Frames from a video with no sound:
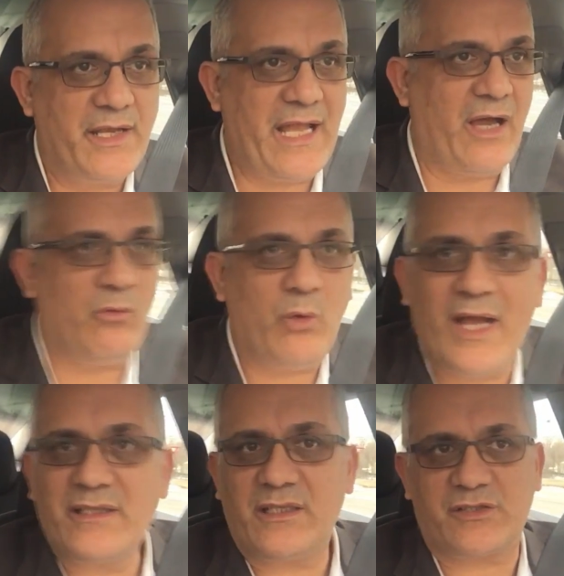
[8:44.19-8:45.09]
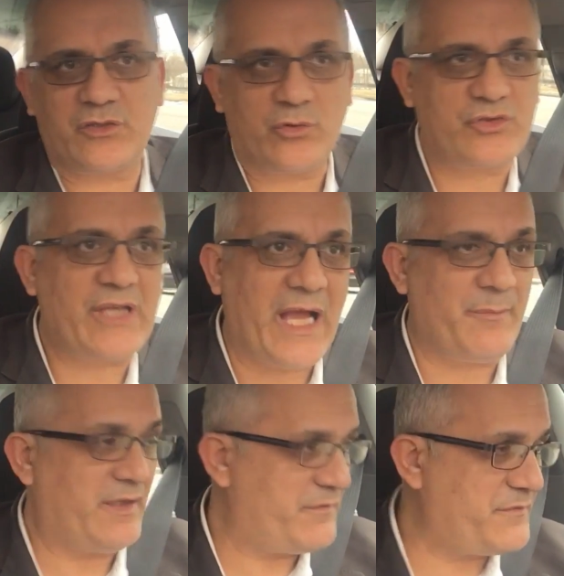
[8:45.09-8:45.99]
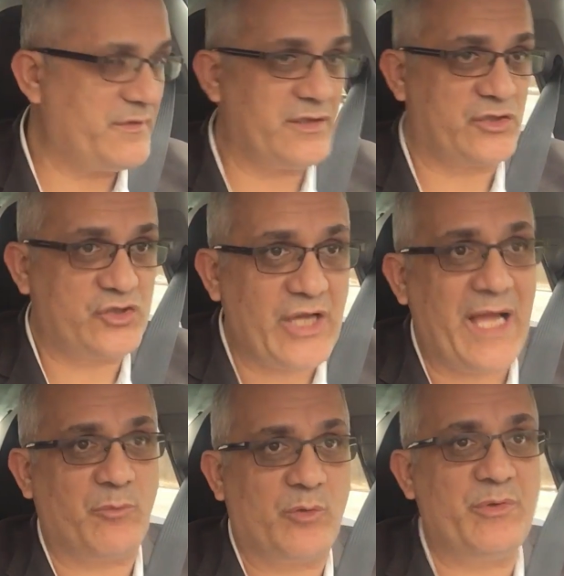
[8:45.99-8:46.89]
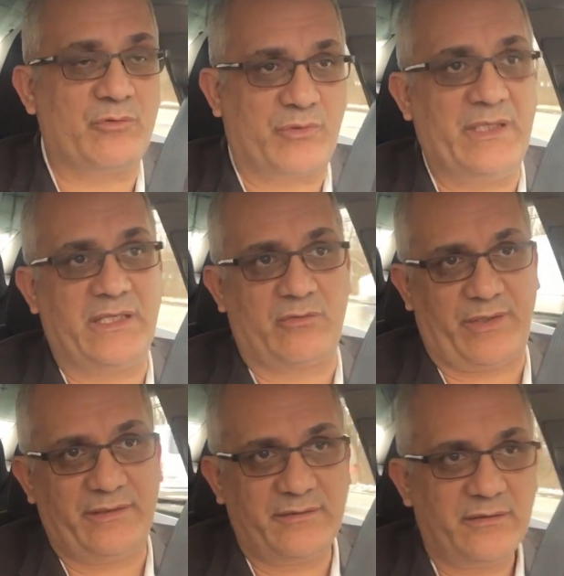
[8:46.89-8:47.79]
Now, why there's no chime? If a chime would be really great.